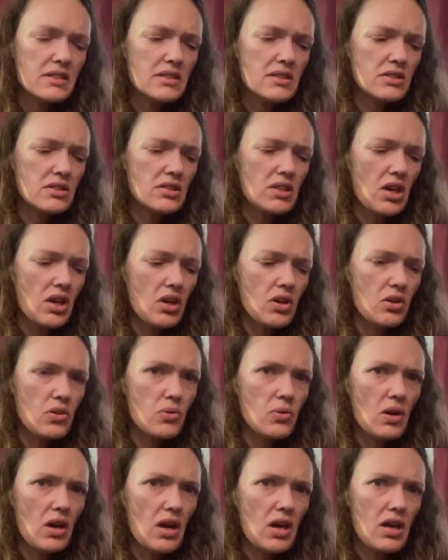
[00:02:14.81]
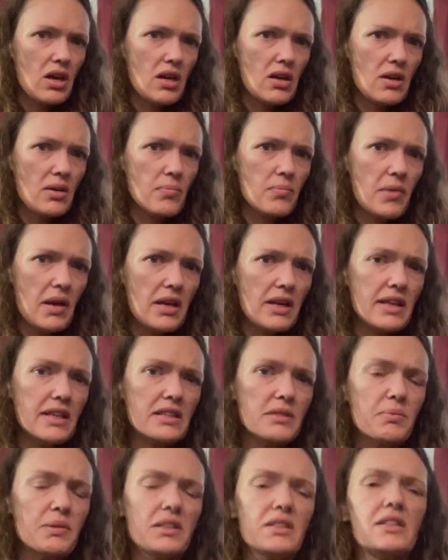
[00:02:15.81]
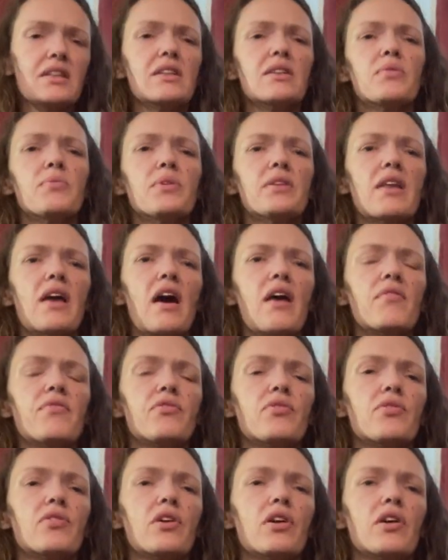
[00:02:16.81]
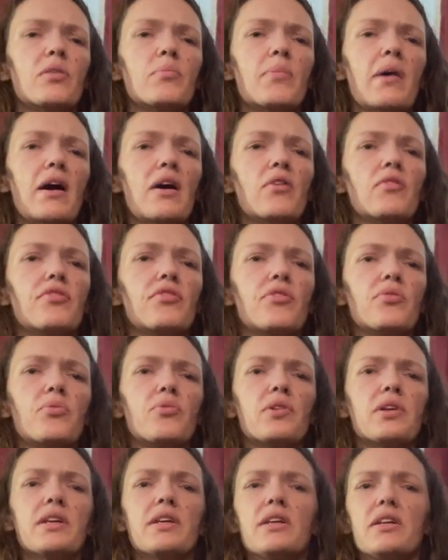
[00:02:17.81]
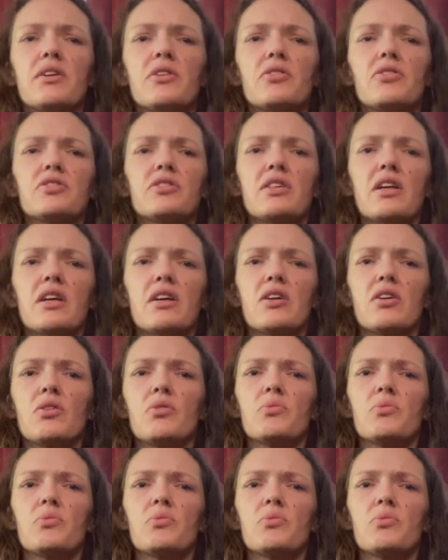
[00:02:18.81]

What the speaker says: So, and he's been dealing with that for about 3 years now,